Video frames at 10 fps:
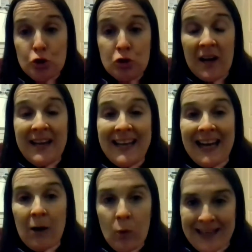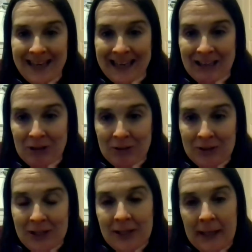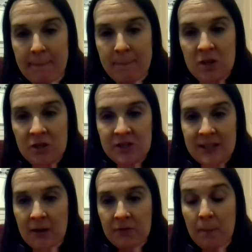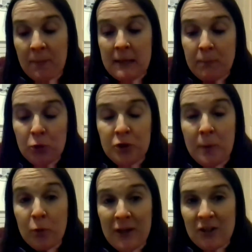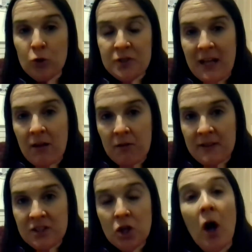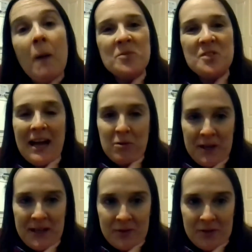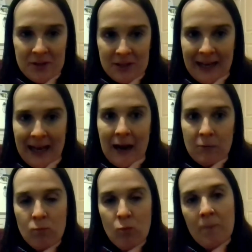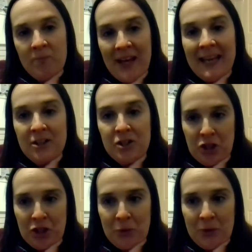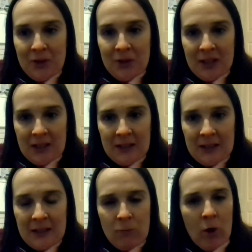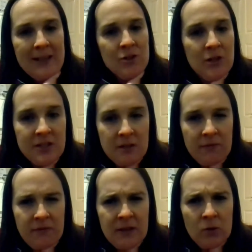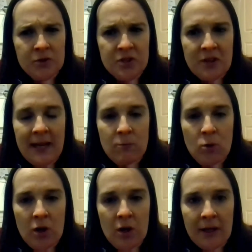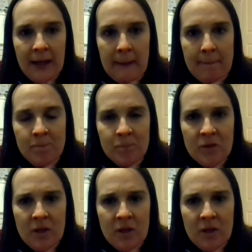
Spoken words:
you're trying out now. It emerges out of the people you bring yourself into contact with now and what they do. Yeah. What fields do they work in?